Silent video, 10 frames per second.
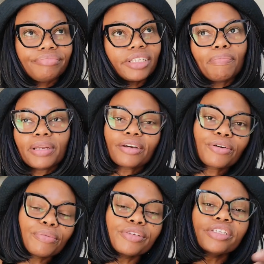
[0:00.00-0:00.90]
black
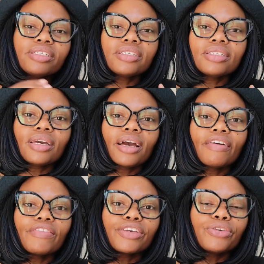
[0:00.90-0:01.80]
community
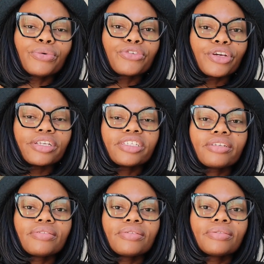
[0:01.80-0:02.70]
having your
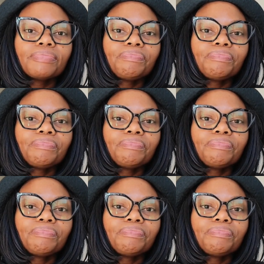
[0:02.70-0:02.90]
traditional